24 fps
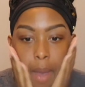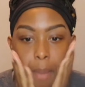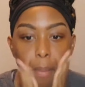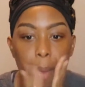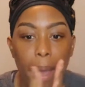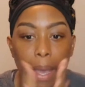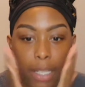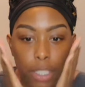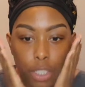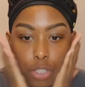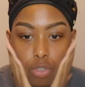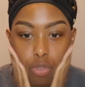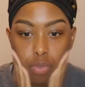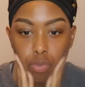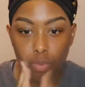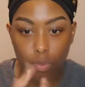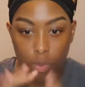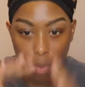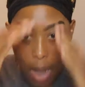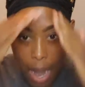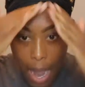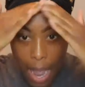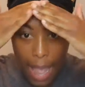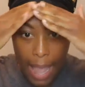my
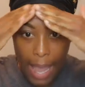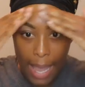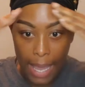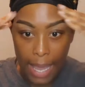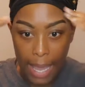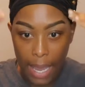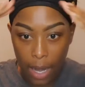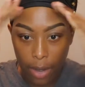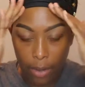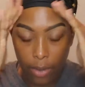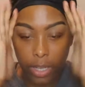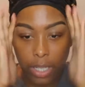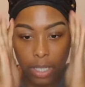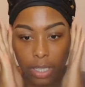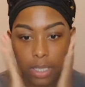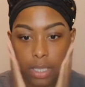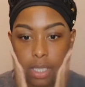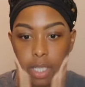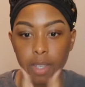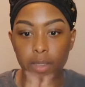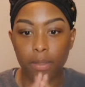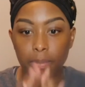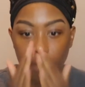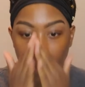dry
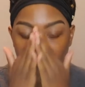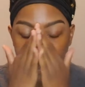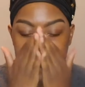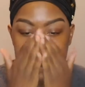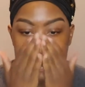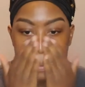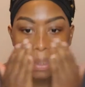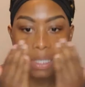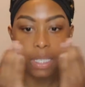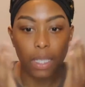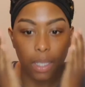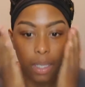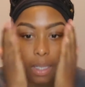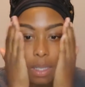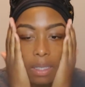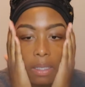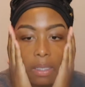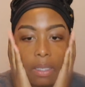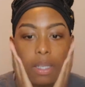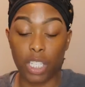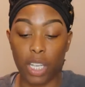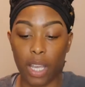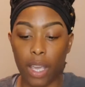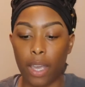areas of my
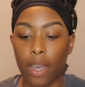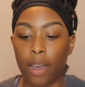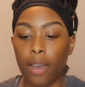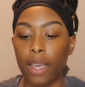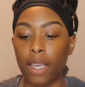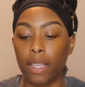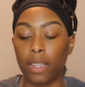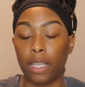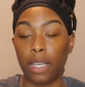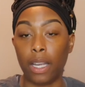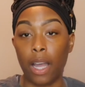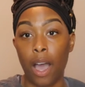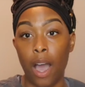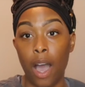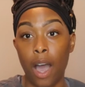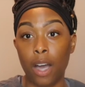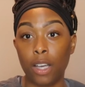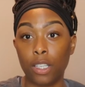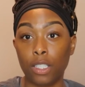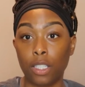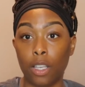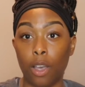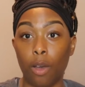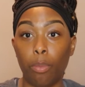skin. Gel, and then I
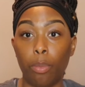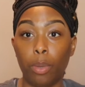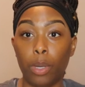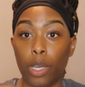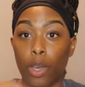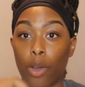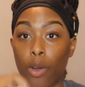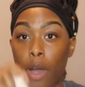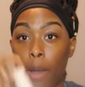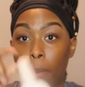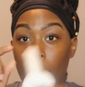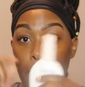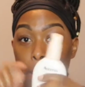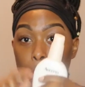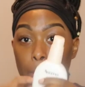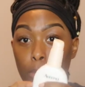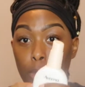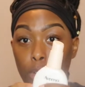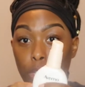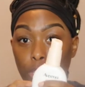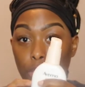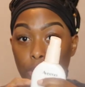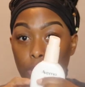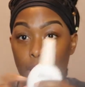also put on my
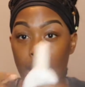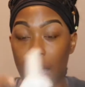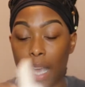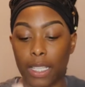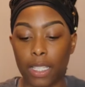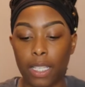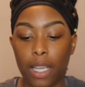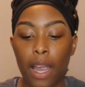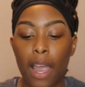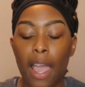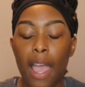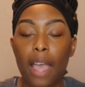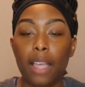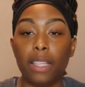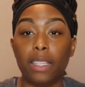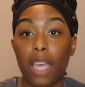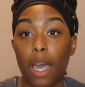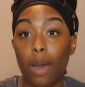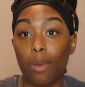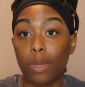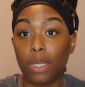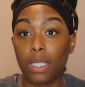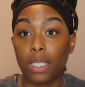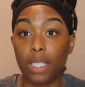moisturizer.
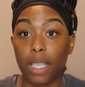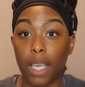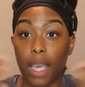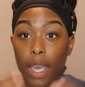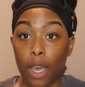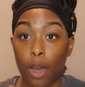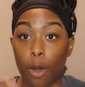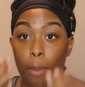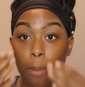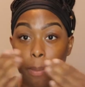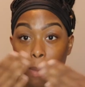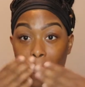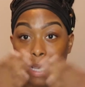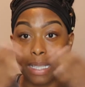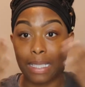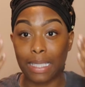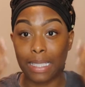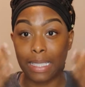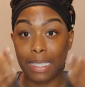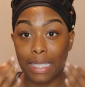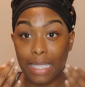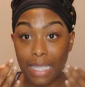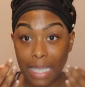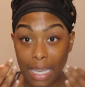That was to help my
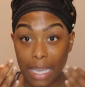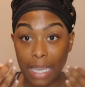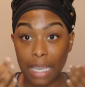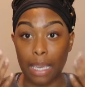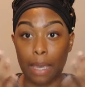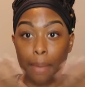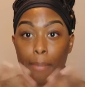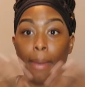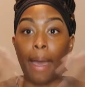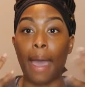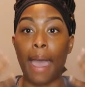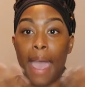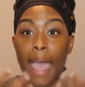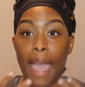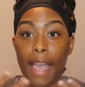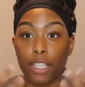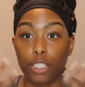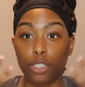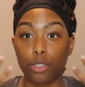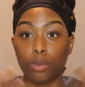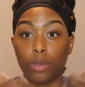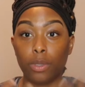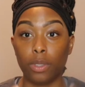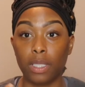skin, my
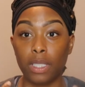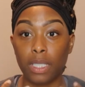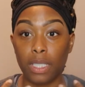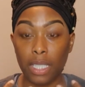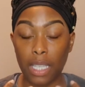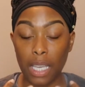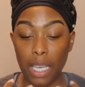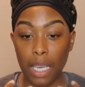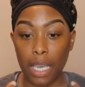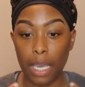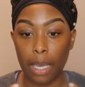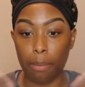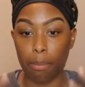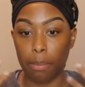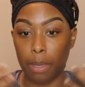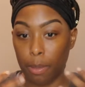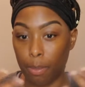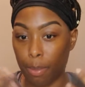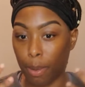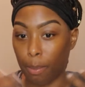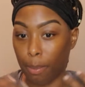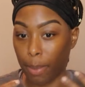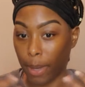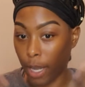actual skin, be
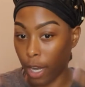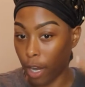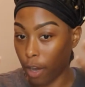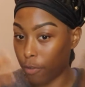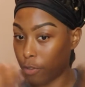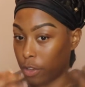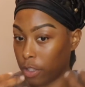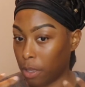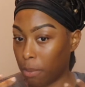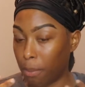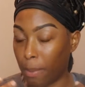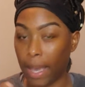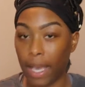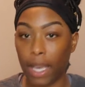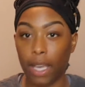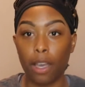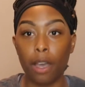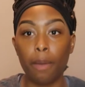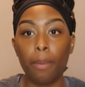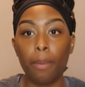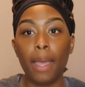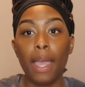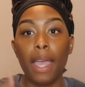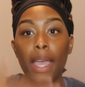prepared for the
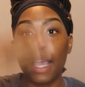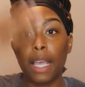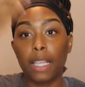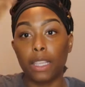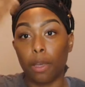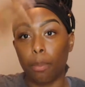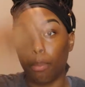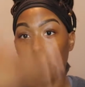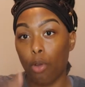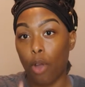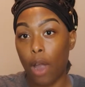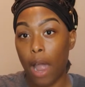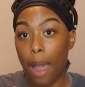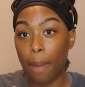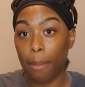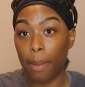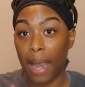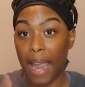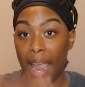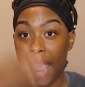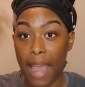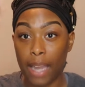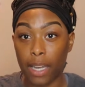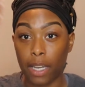makeup. The primer
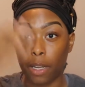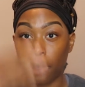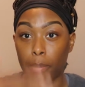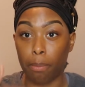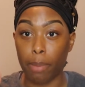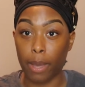added a